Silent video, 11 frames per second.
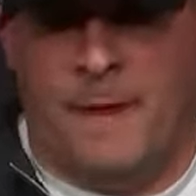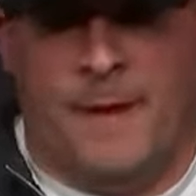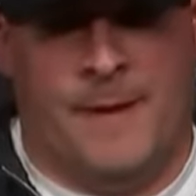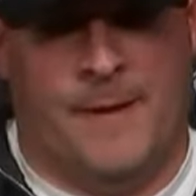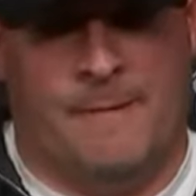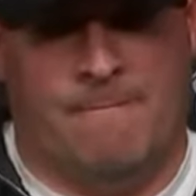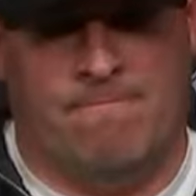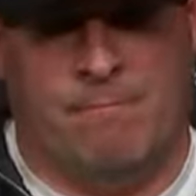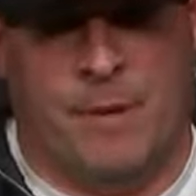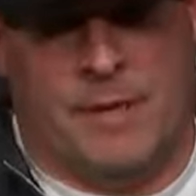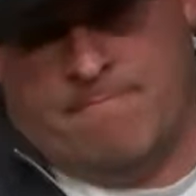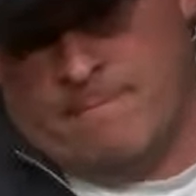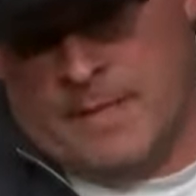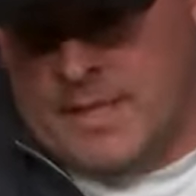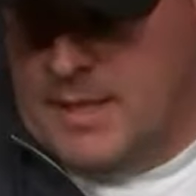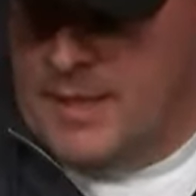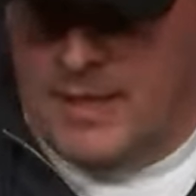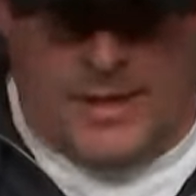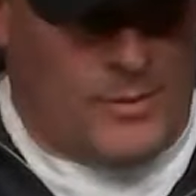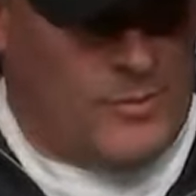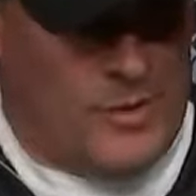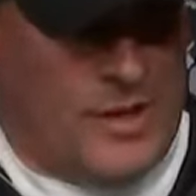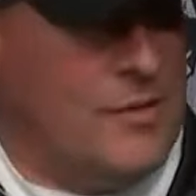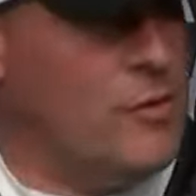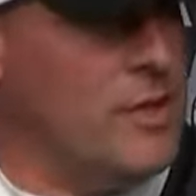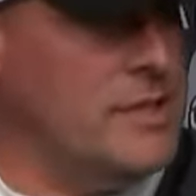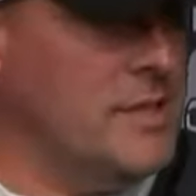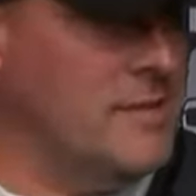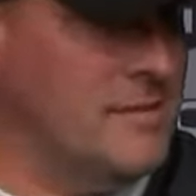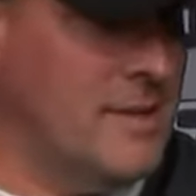But, you know, they're never easy.